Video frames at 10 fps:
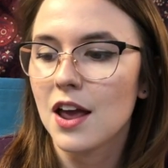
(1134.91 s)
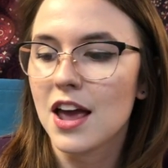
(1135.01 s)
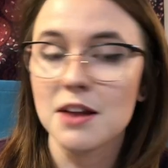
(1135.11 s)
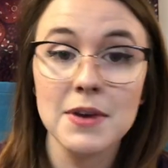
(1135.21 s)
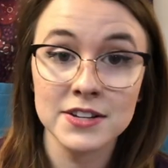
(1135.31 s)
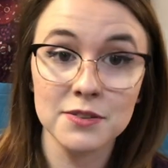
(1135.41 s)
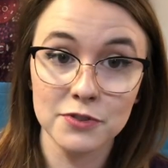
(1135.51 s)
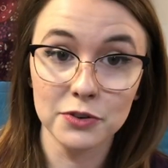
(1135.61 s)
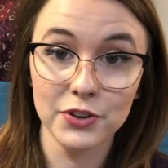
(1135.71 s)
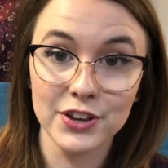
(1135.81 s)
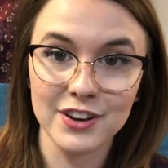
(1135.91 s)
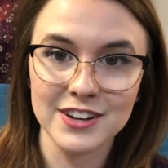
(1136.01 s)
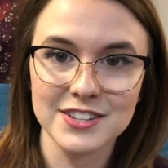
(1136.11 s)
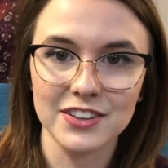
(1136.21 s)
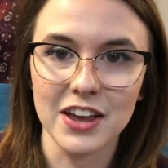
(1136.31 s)
and it makes them feel really
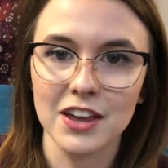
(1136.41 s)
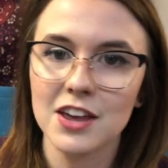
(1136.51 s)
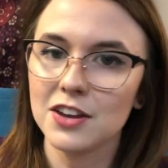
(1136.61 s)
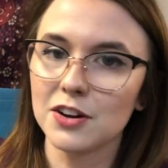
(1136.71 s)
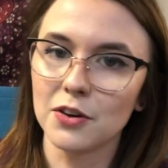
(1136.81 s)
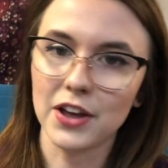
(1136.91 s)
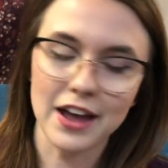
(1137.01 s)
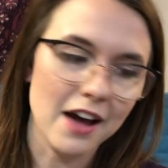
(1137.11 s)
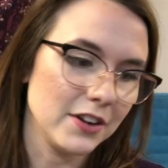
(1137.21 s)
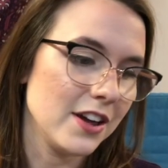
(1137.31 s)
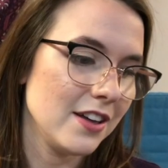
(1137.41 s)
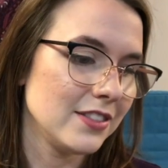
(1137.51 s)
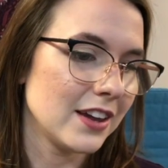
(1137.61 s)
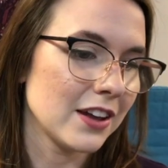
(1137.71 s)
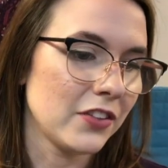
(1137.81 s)
good to, like, you know, like have a hit
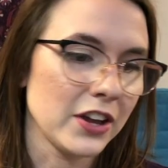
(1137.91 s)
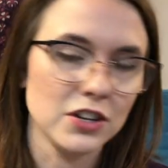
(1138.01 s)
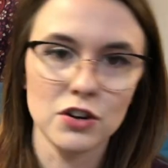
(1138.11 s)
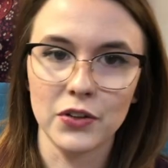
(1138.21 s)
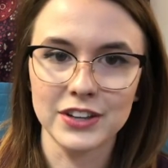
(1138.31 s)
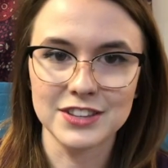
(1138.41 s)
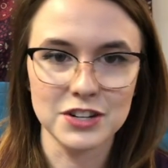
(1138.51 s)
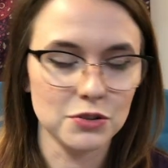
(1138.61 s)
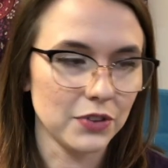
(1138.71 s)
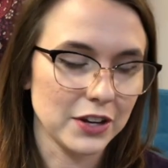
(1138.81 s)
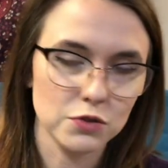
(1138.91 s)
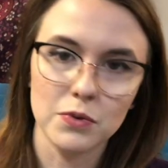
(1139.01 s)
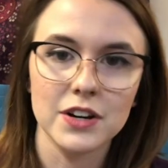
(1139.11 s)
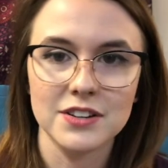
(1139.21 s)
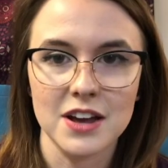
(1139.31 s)
and they get, like, you know, like they do like
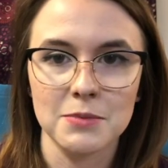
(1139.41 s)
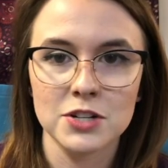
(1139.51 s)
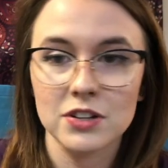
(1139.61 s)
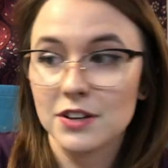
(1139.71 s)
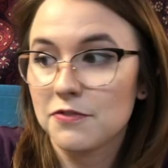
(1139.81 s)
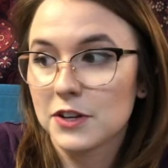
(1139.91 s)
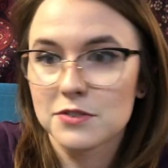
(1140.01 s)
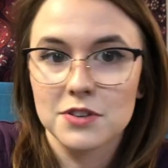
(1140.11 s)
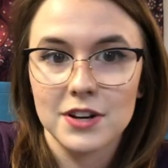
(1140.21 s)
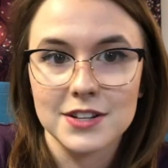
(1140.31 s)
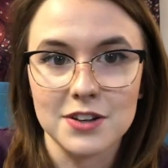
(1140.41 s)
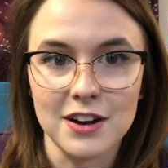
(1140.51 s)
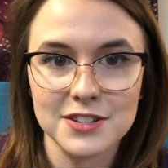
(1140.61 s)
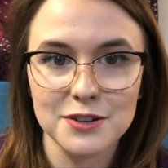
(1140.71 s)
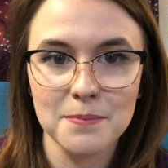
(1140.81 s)
20 damage. Like, it feels good, it's
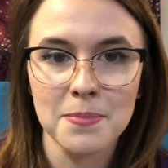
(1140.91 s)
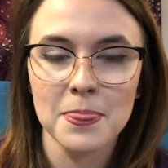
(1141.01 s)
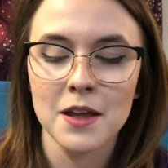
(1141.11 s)
awesome.